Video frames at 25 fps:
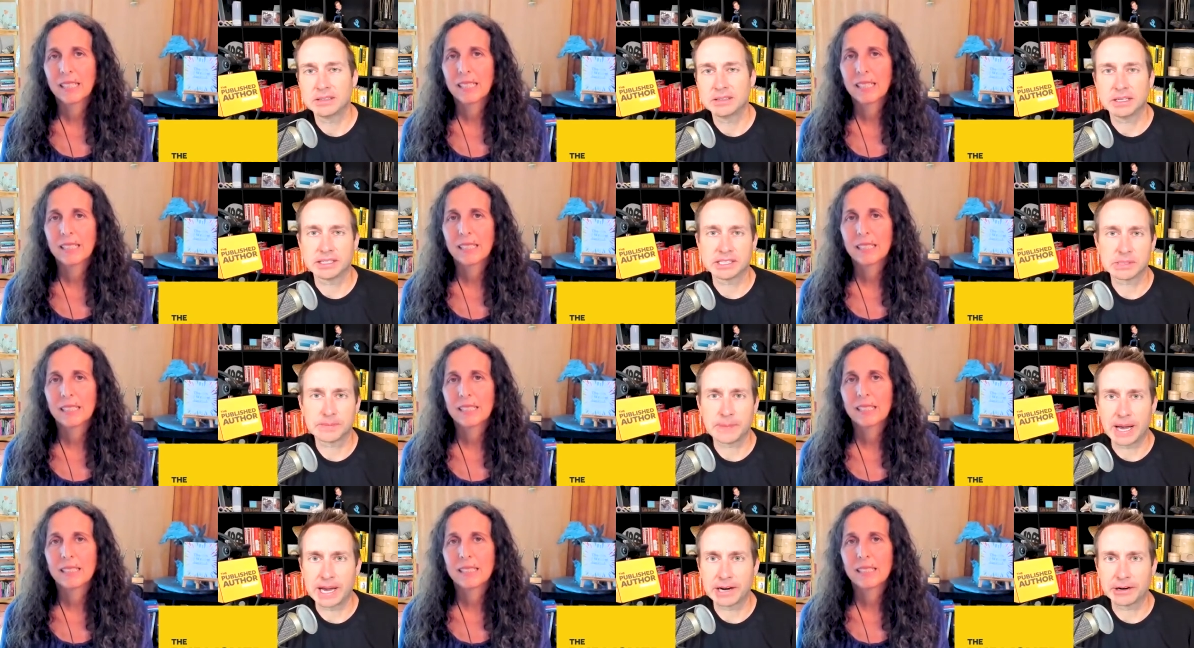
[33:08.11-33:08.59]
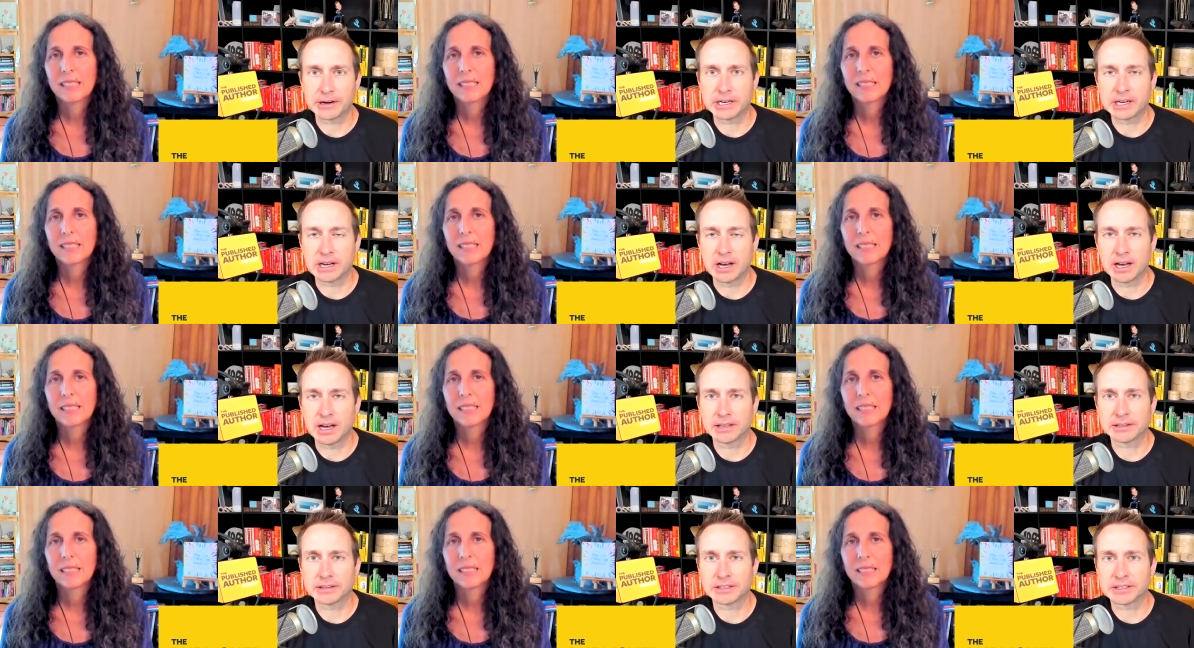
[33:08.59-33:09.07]
Speaker 1: aspiring
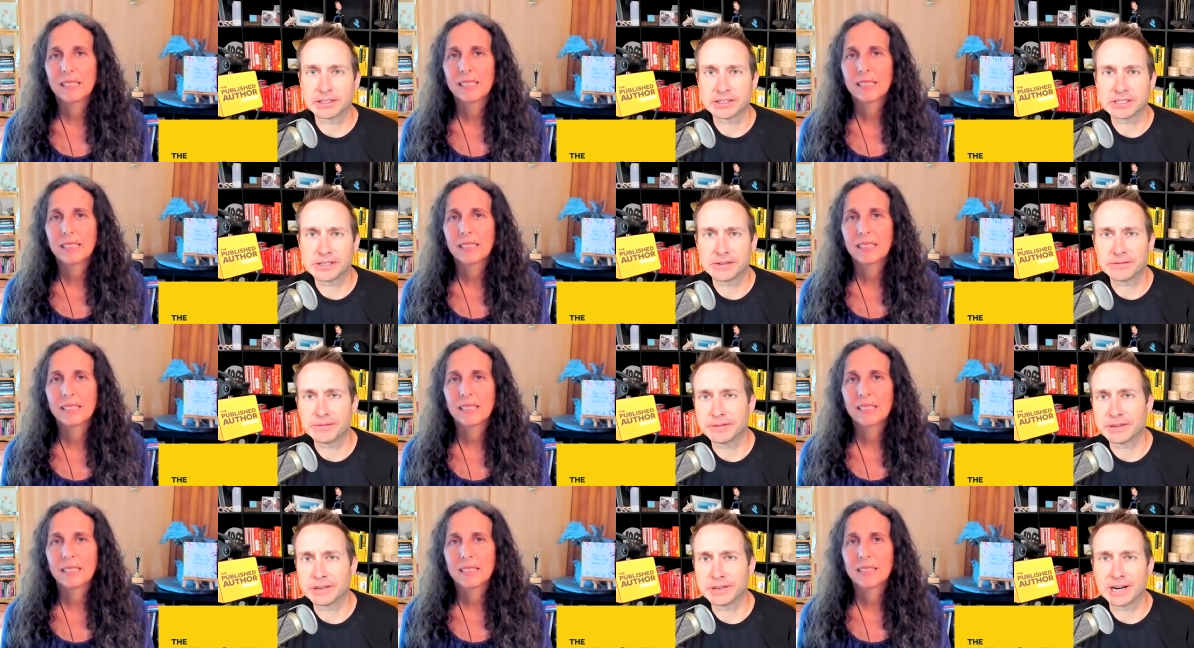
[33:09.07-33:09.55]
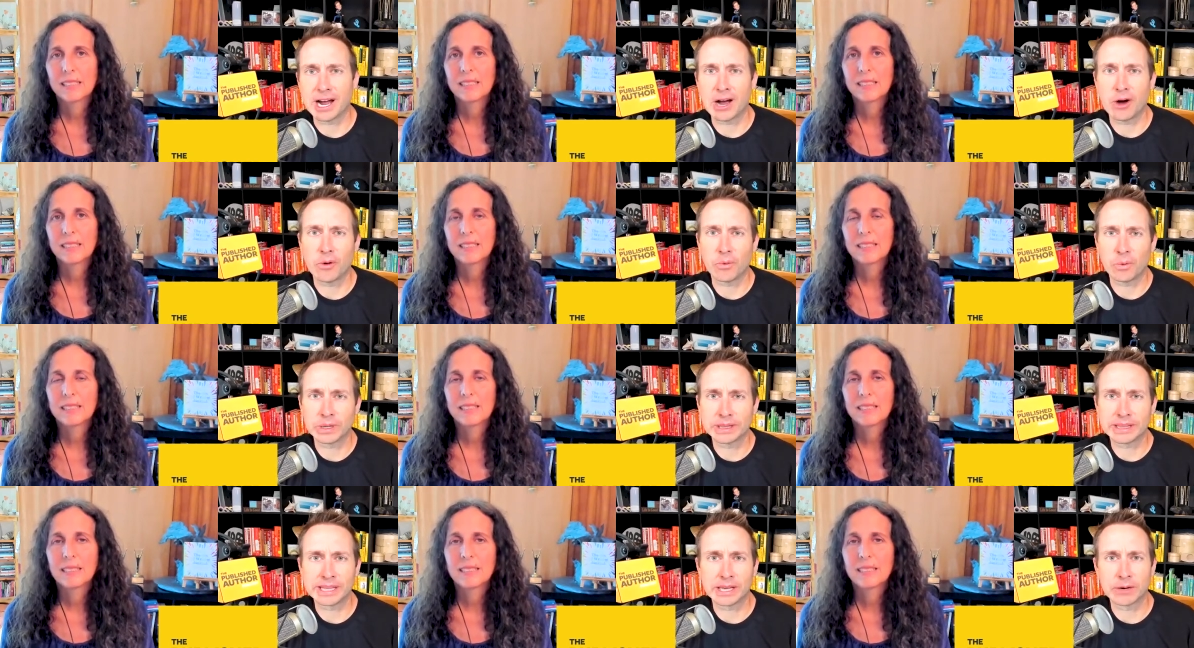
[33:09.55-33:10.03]
authors to figure
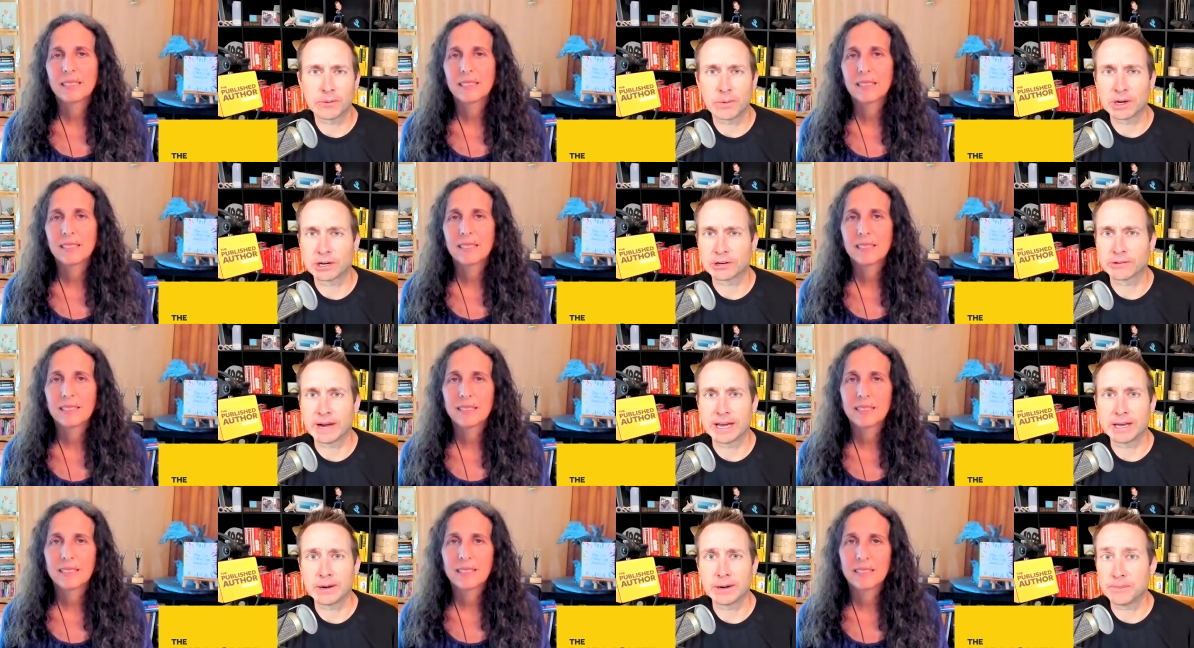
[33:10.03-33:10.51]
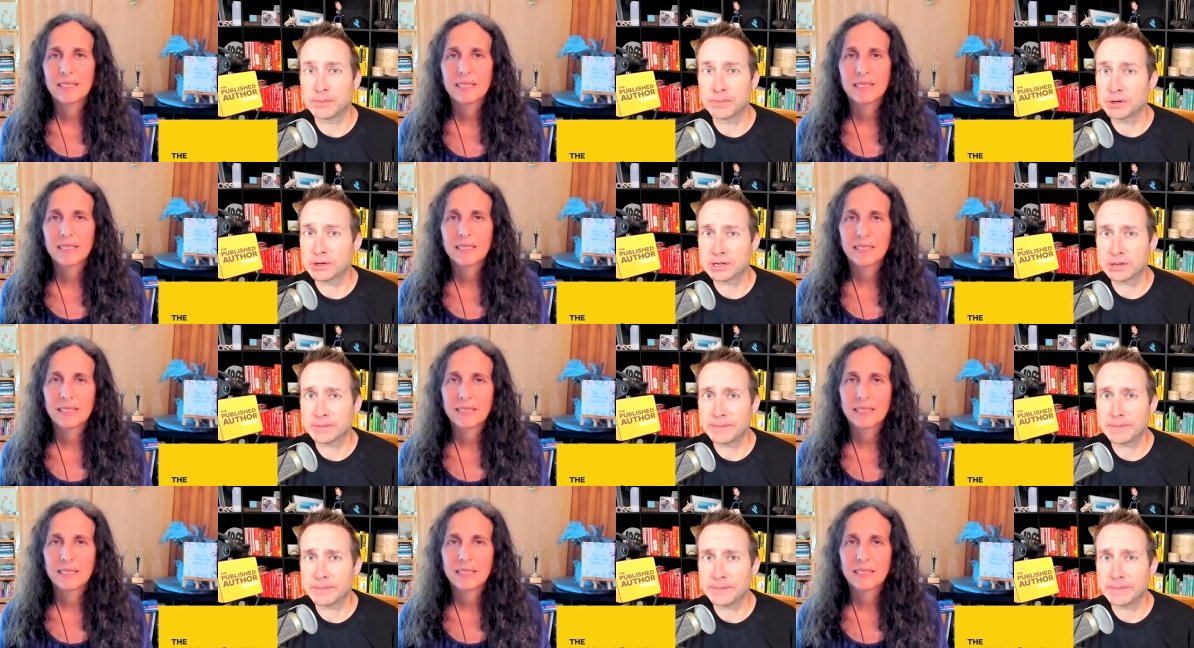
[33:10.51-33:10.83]
out what they want to write a book